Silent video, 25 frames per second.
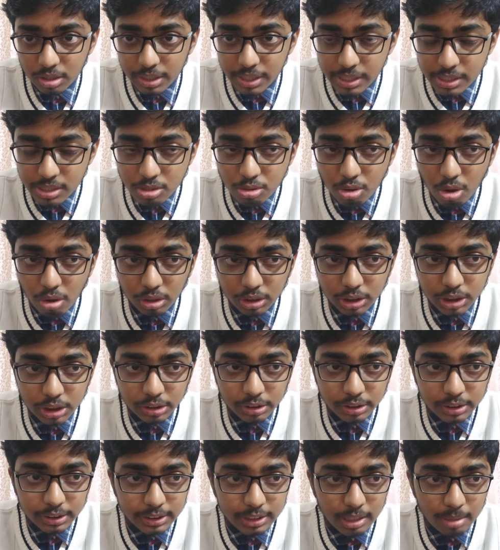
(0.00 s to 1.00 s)
Is
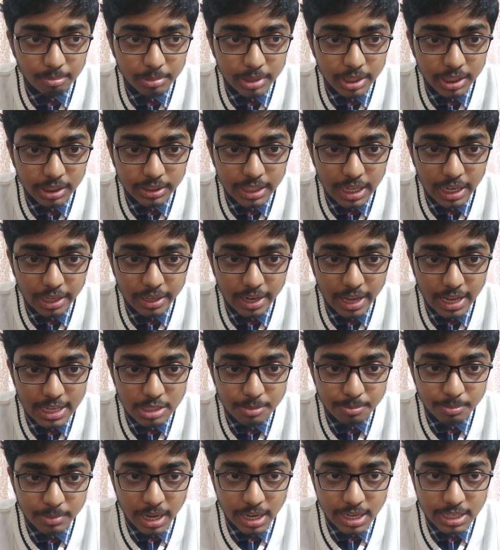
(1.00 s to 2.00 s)
consciousness something
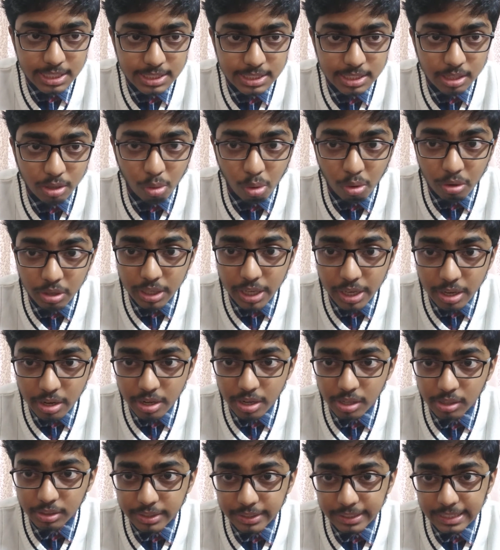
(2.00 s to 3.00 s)
that is the only
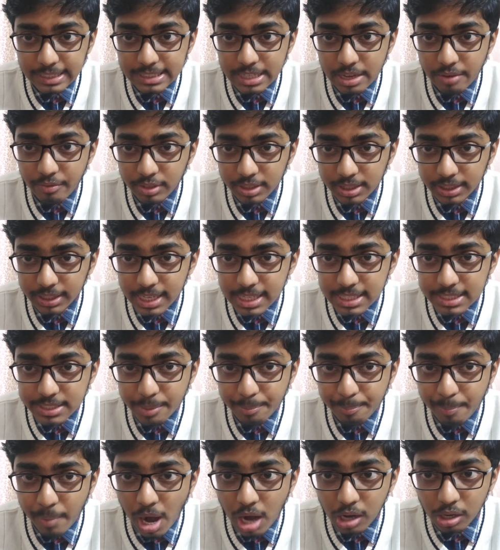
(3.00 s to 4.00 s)
real thing? Is everything else
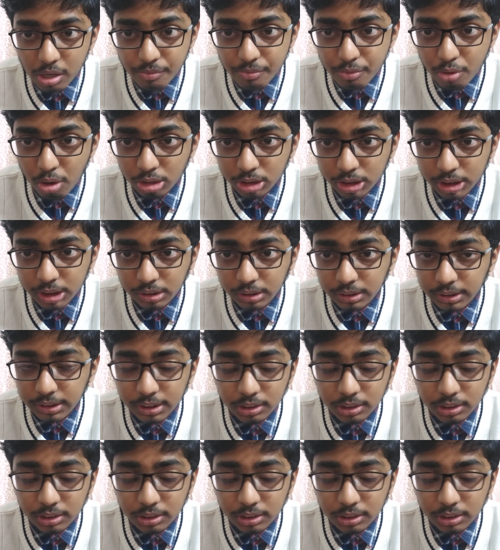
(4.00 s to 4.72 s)
a part of consciousness?